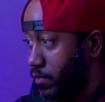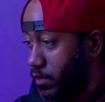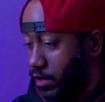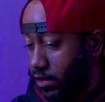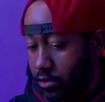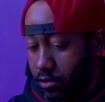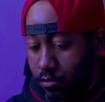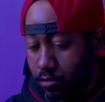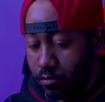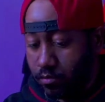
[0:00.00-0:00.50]

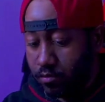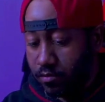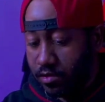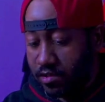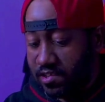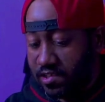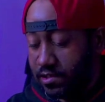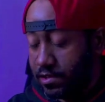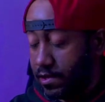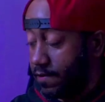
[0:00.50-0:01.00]
you know,
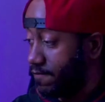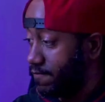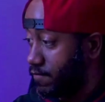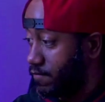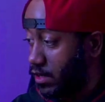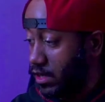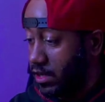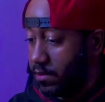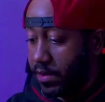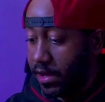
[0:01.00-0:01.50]
stiff
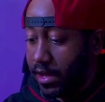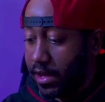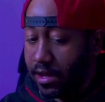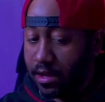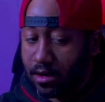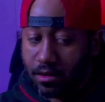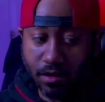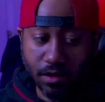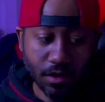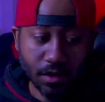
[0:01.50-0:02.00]

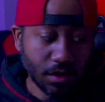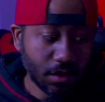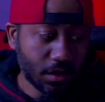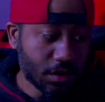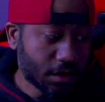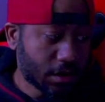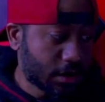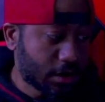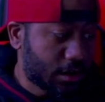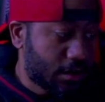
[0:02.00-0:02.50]
D-pad.
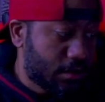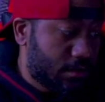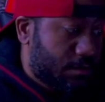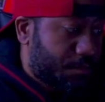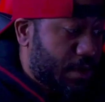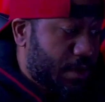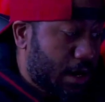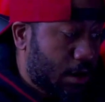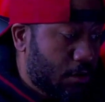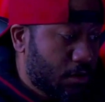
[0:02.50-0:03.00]

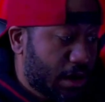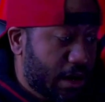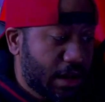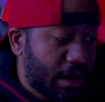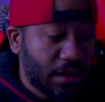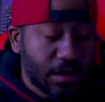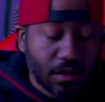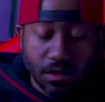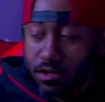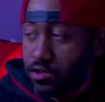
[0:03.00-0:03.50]
The
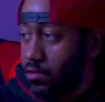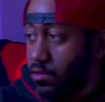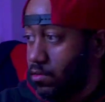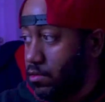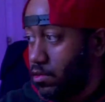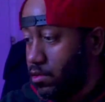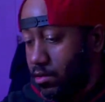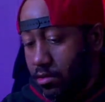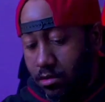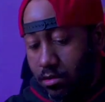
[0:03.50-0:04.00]
PowerA
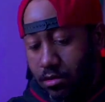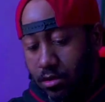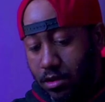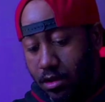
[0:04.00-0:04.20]
controller